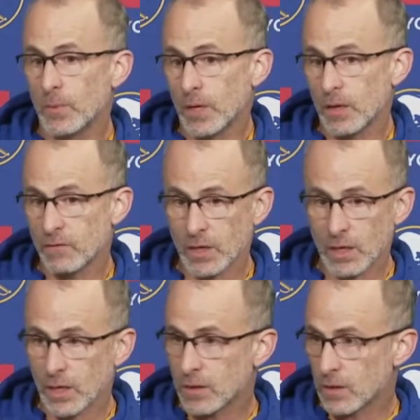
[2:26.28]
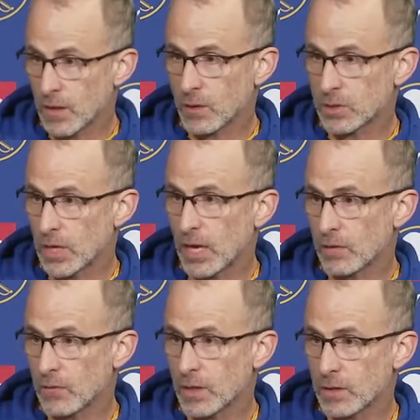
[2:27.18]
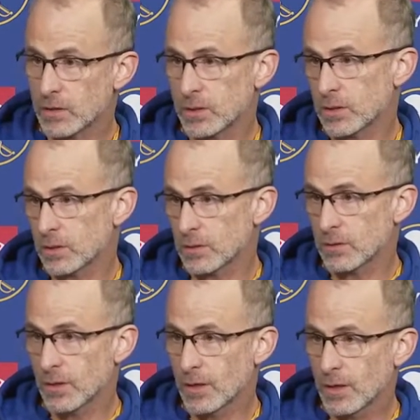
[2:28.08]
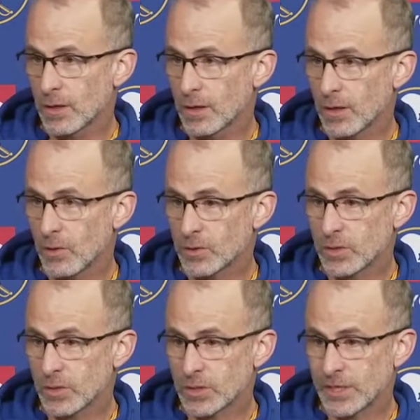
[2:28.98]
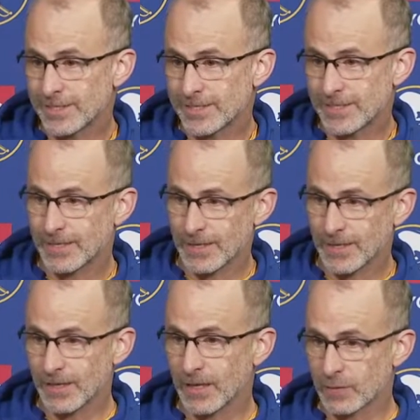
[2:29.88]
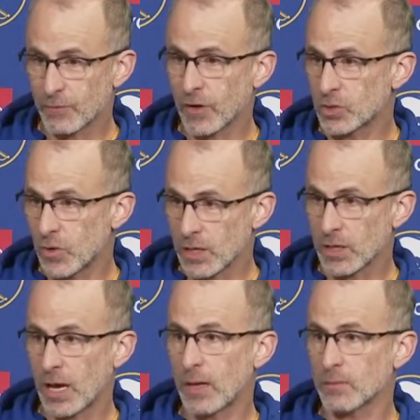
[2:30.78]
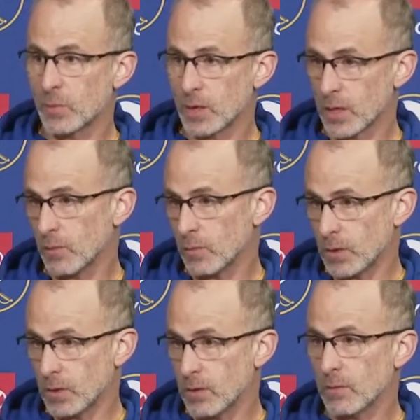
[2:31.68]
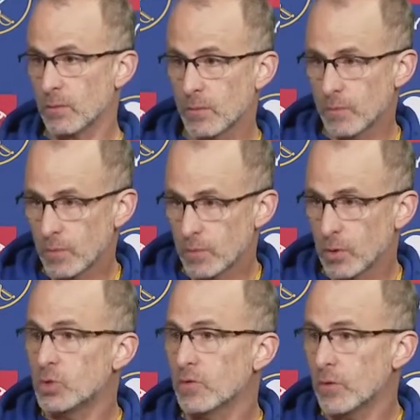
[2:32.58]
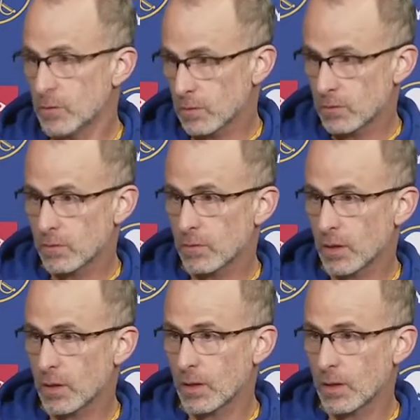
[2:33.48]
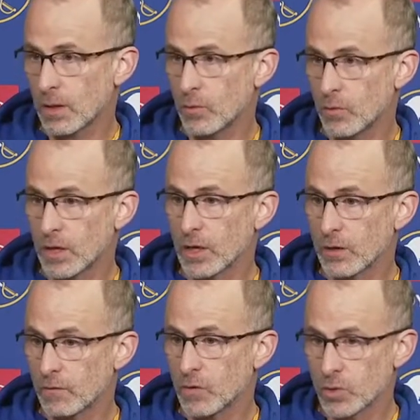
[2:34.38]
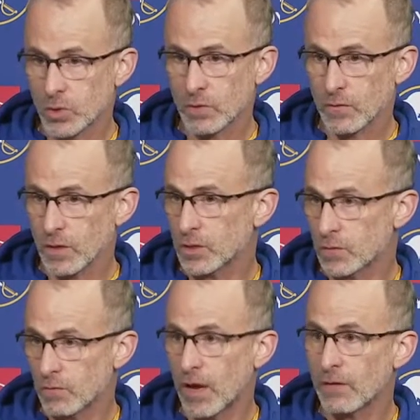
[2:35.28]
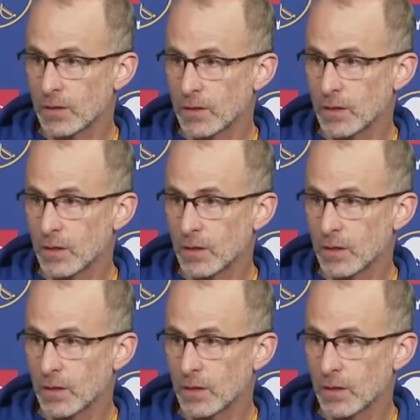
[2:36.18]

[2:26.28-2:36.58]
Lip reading: And if you can get to the other side of it, it's frustrating times, but it can be useful moving into the future if you can survive it.